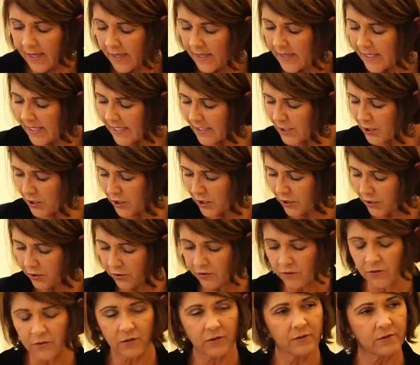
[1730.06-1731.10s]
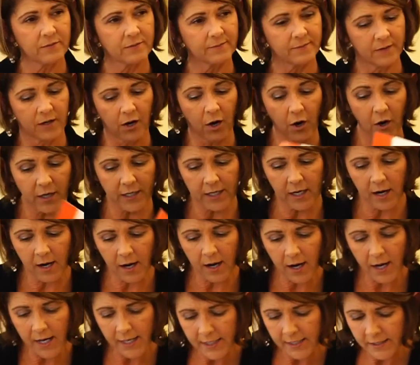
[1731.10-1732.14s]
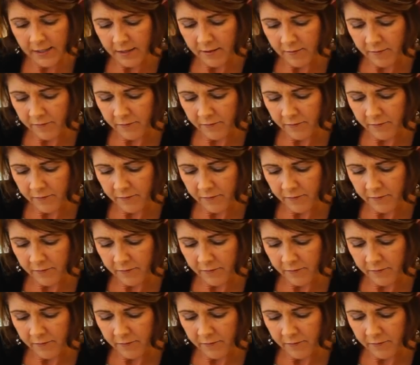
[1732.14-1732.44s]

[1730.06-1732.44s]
These two are kind